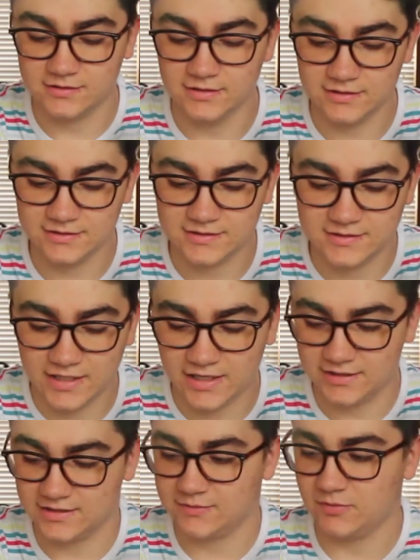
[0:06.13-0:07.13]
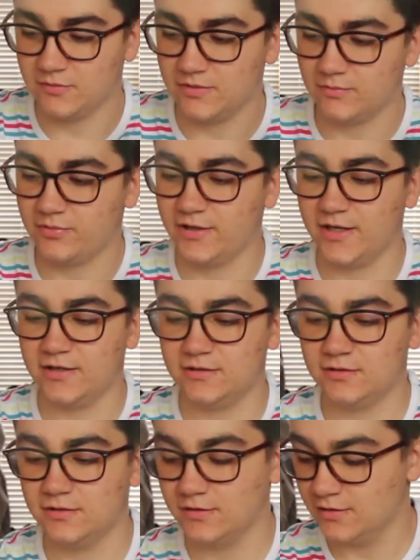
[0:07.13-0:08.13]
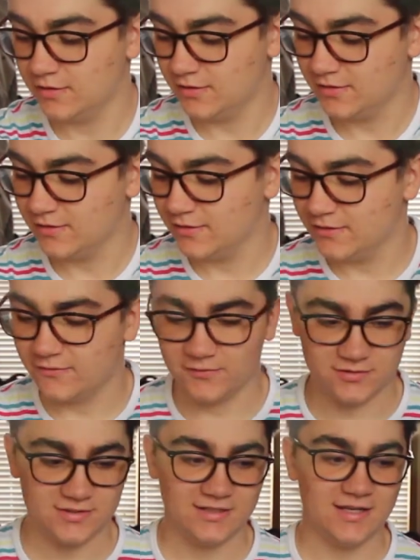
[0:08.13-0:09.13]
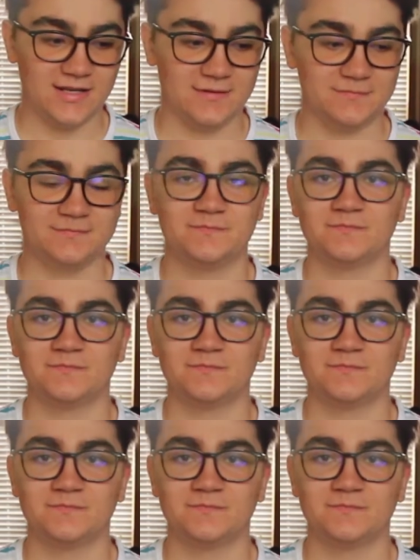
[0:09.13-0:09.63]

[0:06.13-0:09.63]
insane experiment planned for today.